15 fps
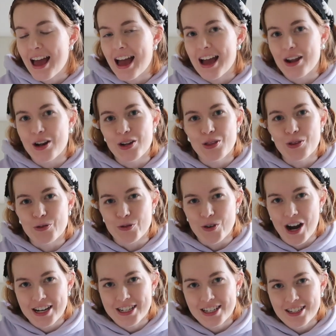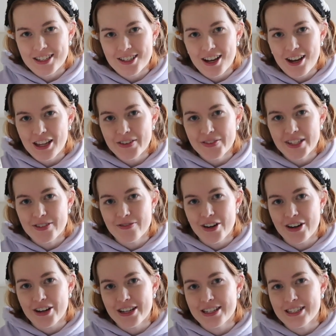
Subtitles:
and the writing style of it's very